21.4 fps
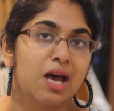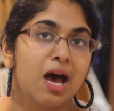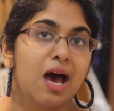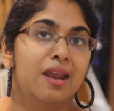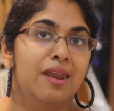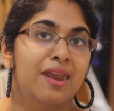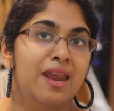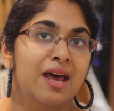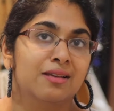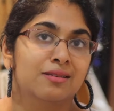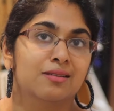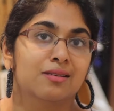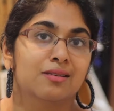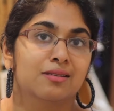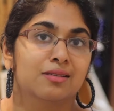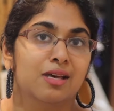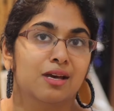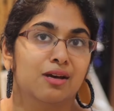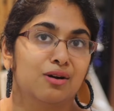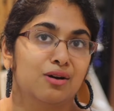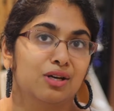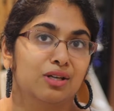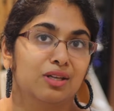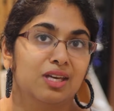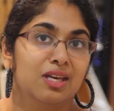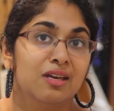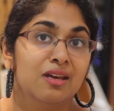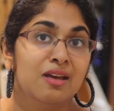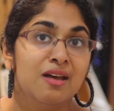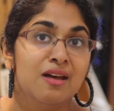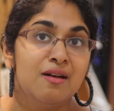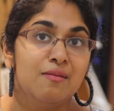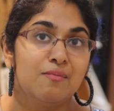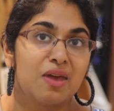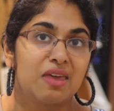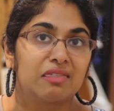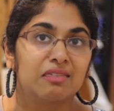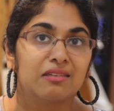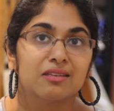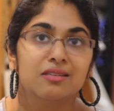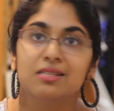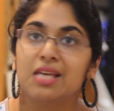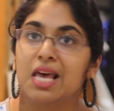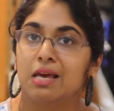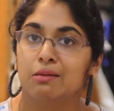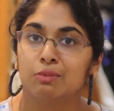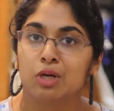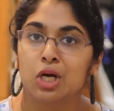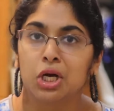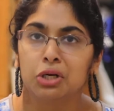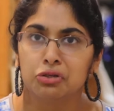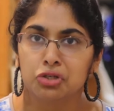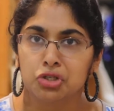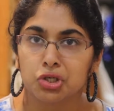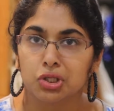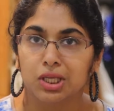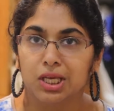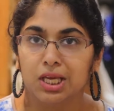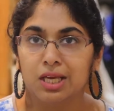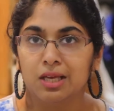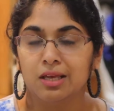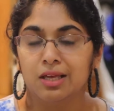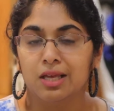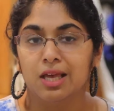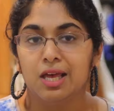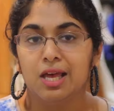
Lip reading: not necessarily being the same culturally.